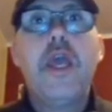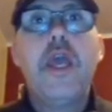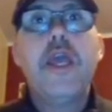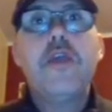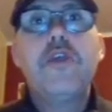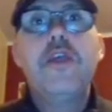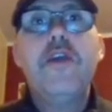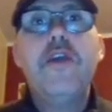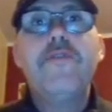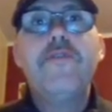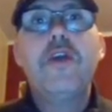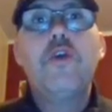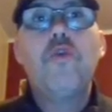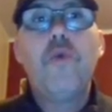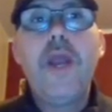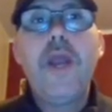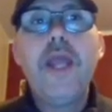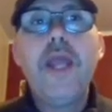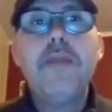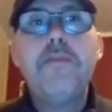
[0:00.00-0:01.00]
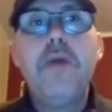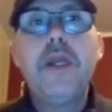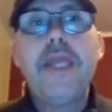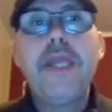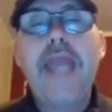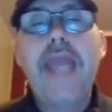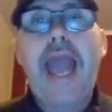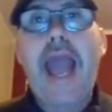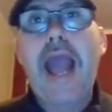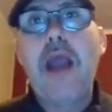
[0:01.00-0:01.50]
is giving grant
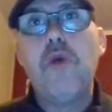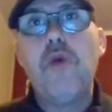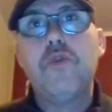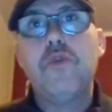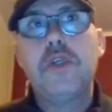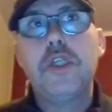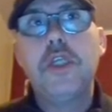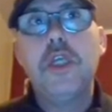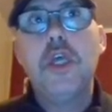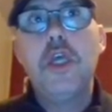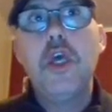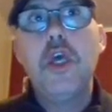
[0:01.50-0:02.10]
money out